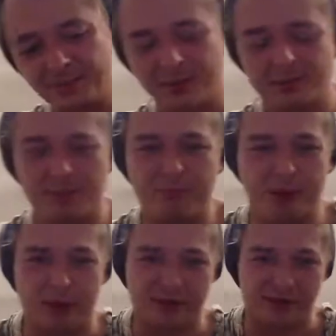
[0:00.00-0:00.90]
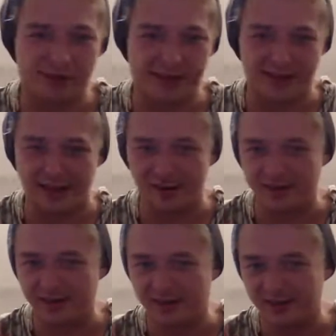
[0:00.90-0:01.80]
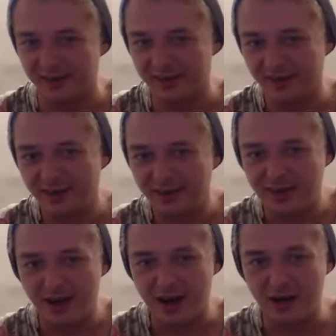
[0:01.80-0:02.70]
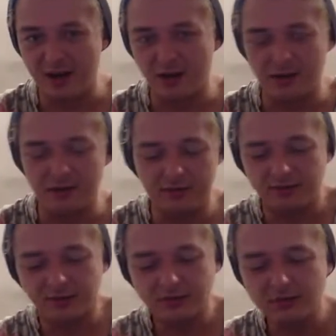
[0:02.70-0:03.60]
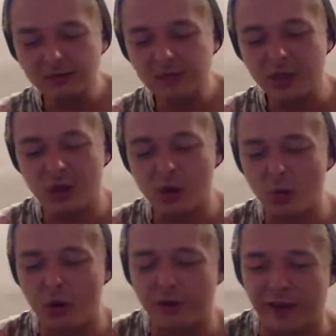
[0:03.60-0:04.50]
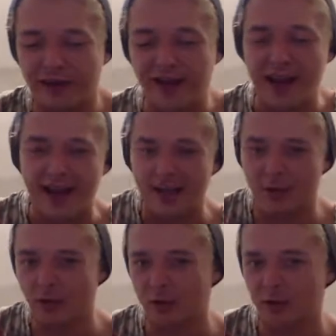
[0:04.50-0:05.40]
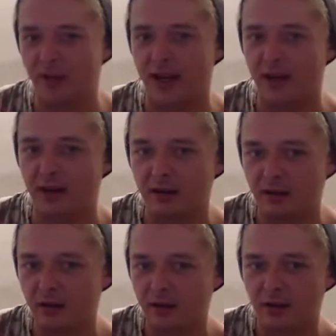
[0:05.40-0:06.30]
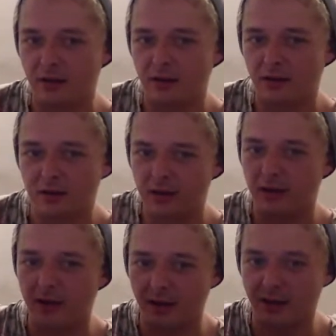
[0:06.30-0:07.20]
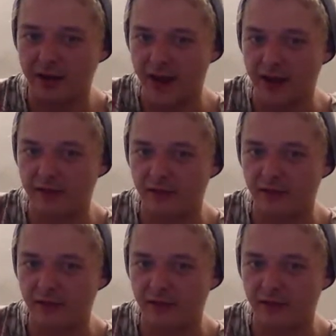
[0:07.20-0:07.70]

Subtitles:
What bollocks to regularity? I can go woofing anywhere on the planet like that.